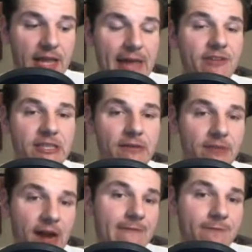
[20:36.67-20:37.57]
you leave
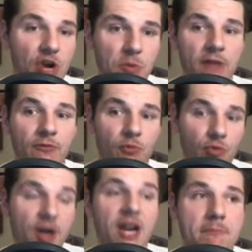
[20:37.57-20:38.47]
yourself kind of
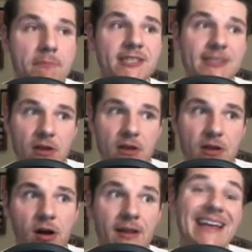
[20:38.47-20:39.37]
vulnerable if we're going to miss
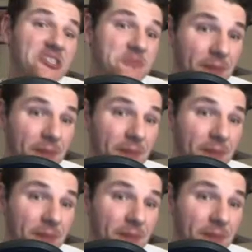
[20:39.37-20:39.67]
out on,